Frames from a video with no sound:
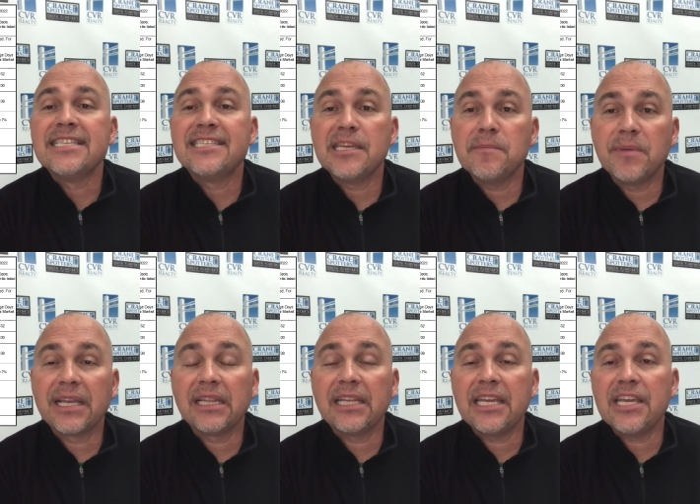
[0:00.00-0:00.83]

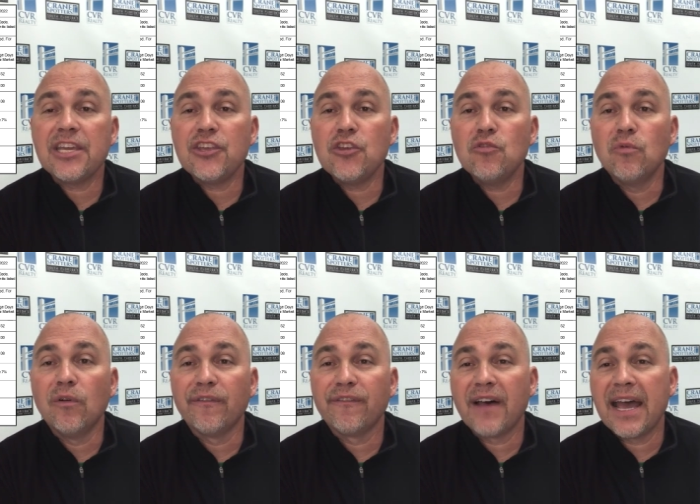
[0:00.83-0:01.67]
typically you
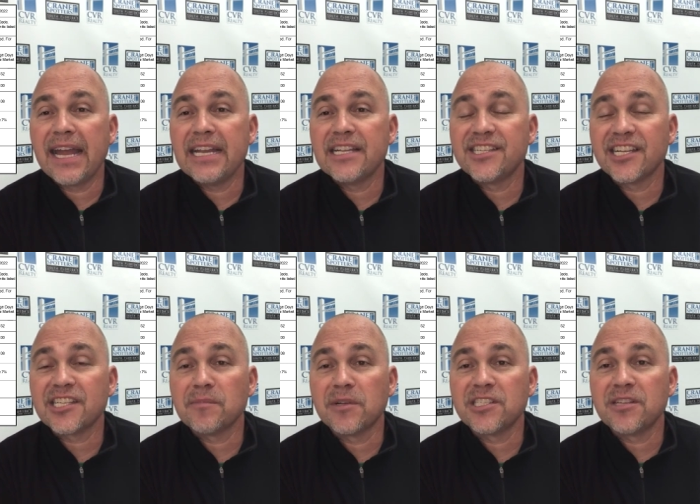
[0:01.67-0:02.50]
will find
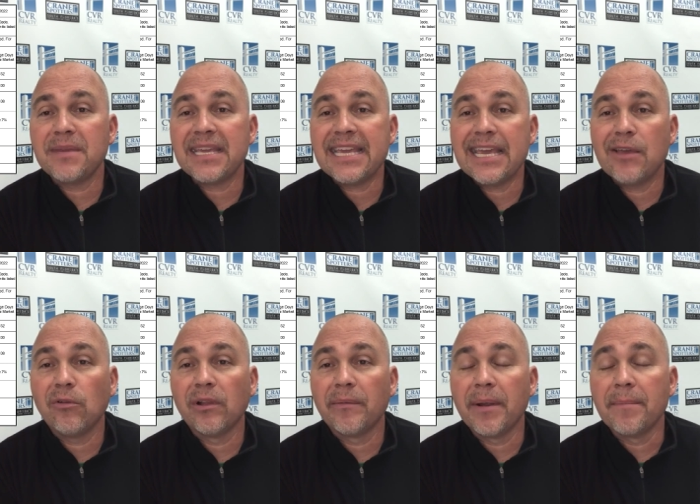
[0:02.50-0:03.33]
6 months to be
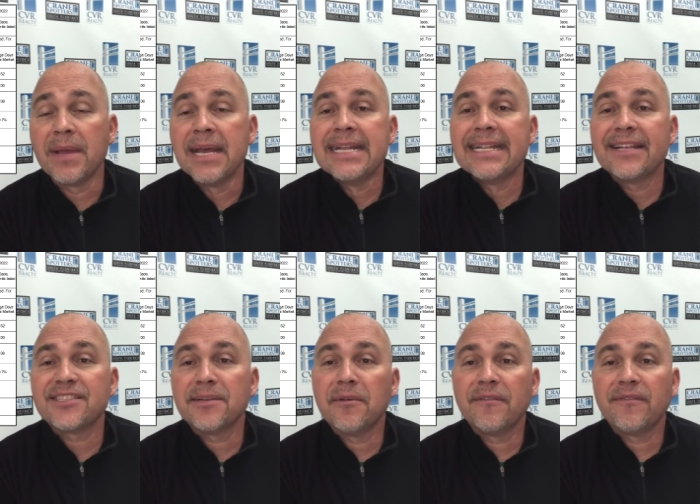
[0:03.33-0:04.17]
equilibrium. Now,
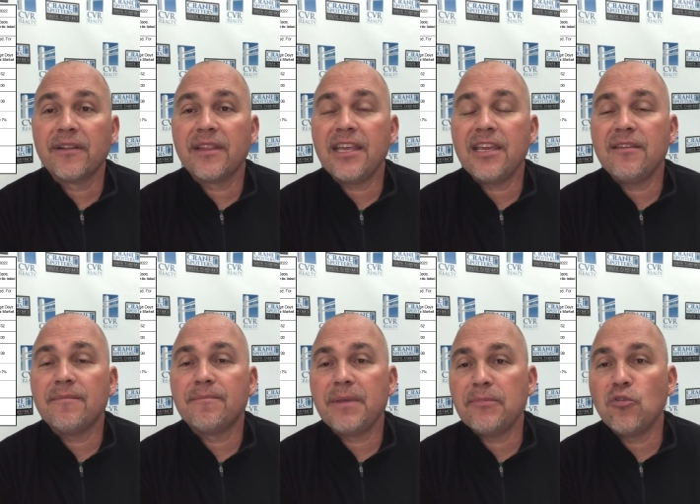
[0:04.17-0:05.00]
some of the
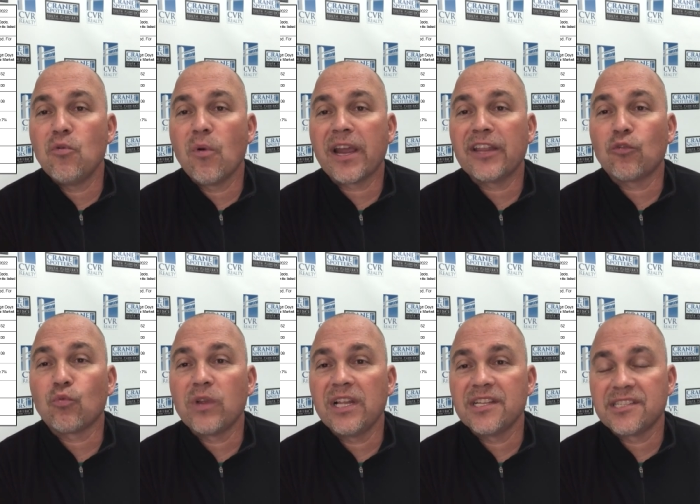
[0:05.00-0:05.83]
people who work in the
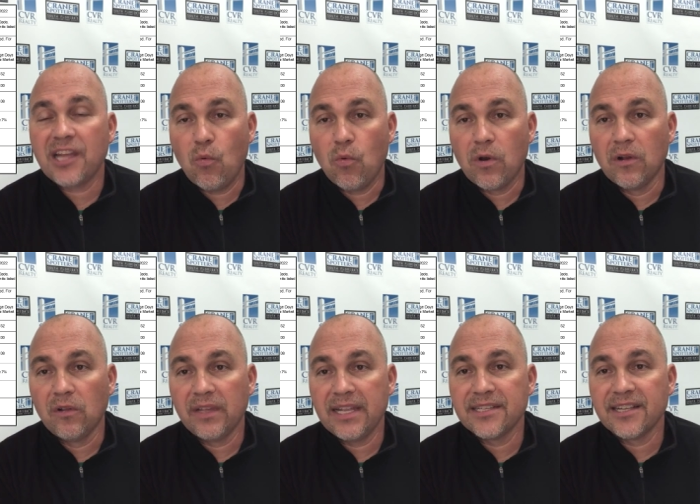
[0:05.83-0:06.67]
real estate
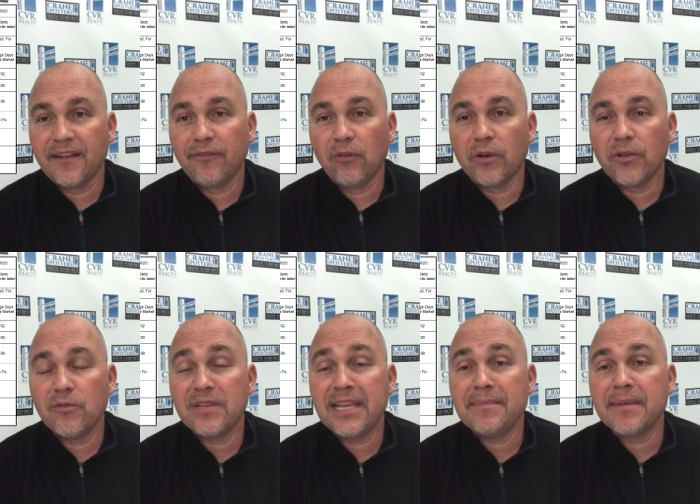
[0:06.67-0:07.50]
world in South Florida
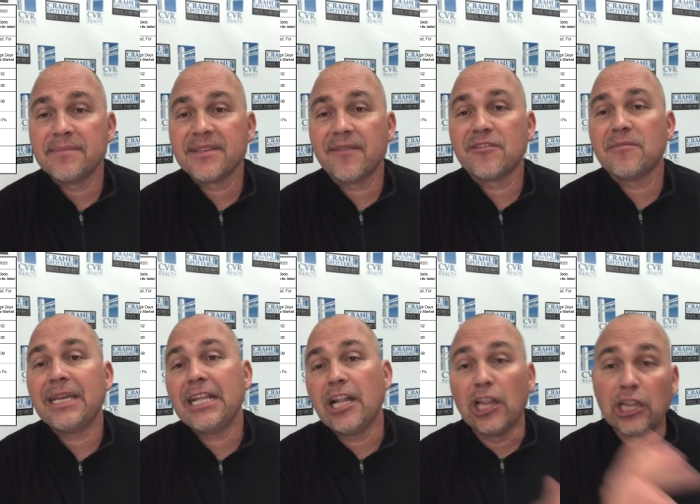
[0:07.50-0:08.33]
who deem themselves to
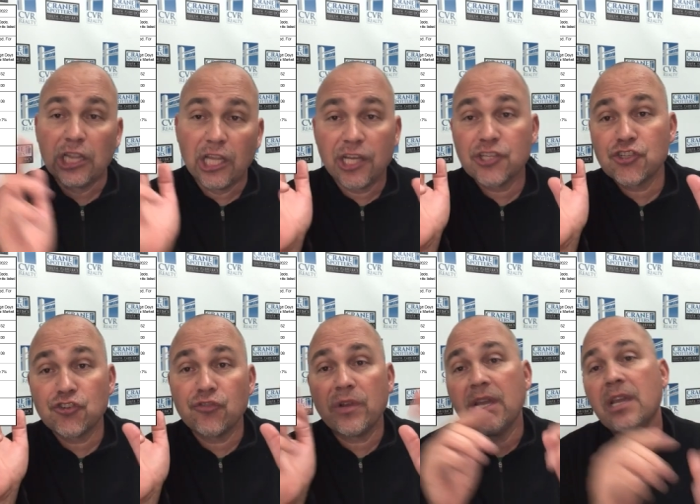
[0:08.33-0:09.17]
be
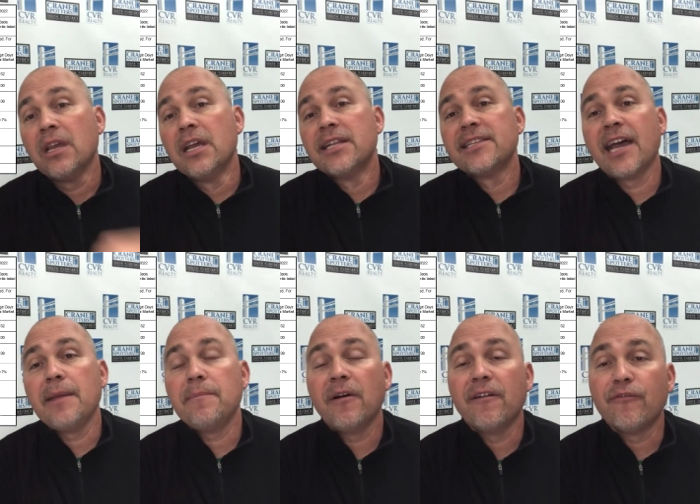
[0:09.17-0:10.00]
luxury
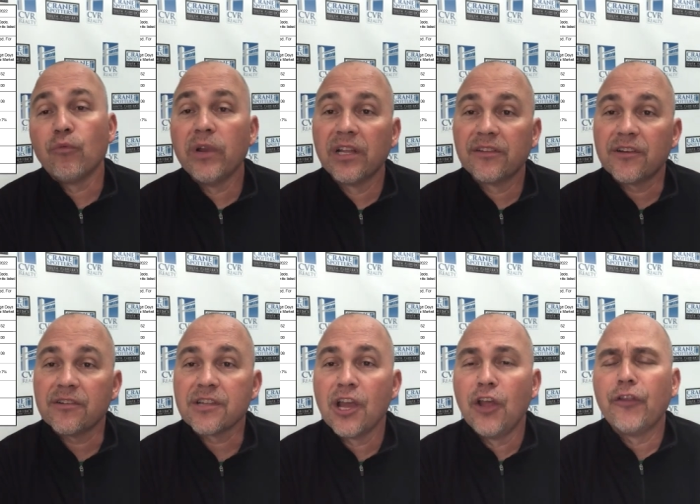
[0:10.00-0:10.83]
type of
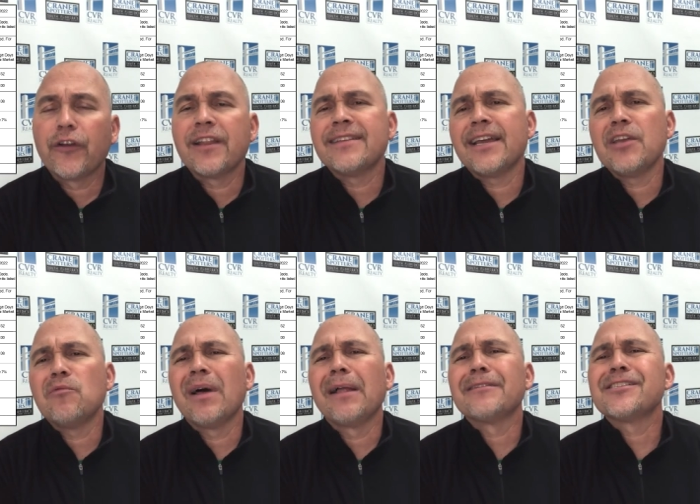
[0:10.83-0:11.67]
realtors, they're going to tell you,
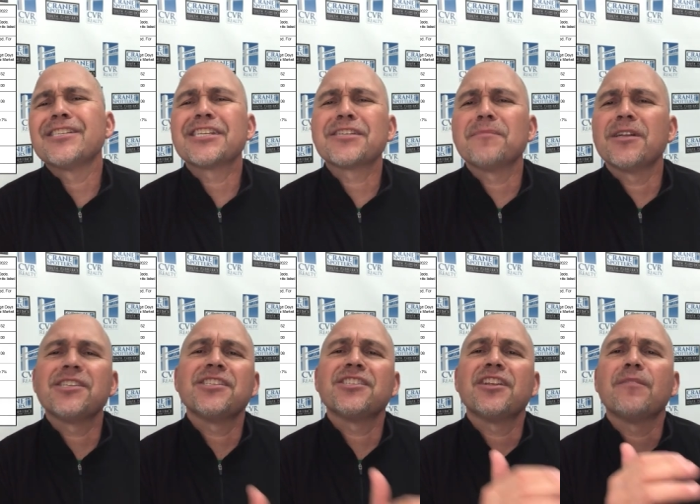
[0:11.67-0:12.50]
well, 6
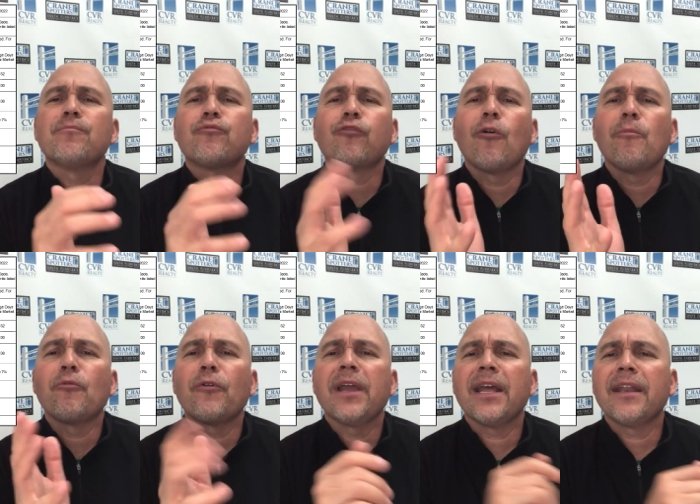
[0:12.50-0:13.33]
months isn't
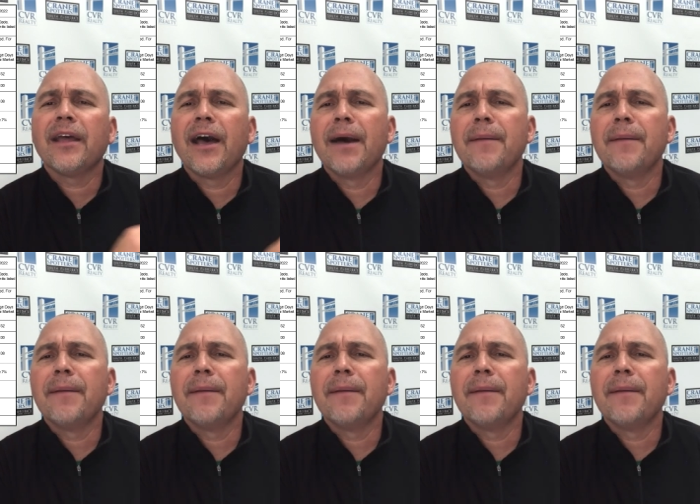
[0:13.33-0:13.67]
appropriate.